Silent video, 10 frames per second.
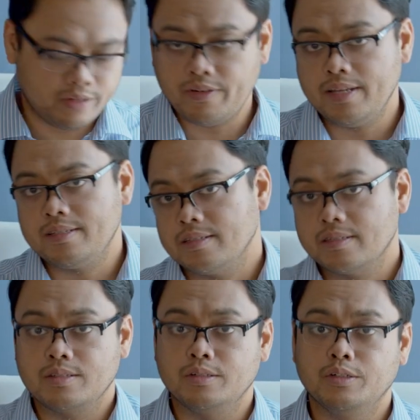devices.
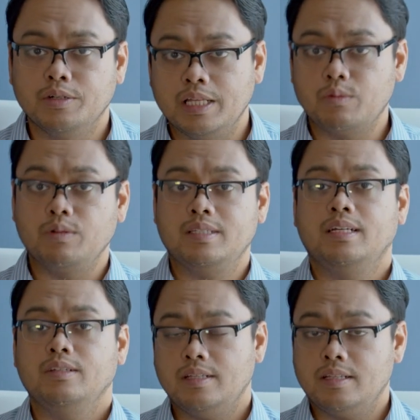So it will
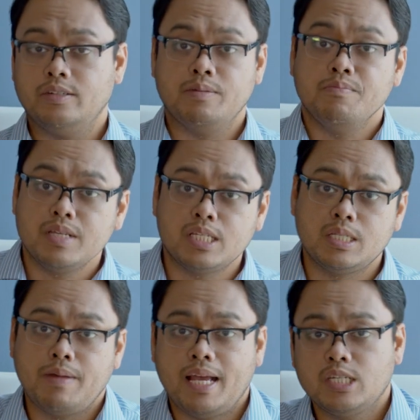tell you that there's a
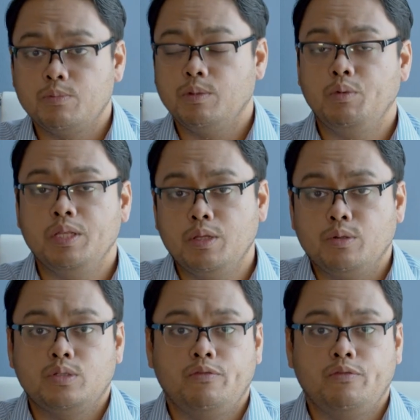mismatch between those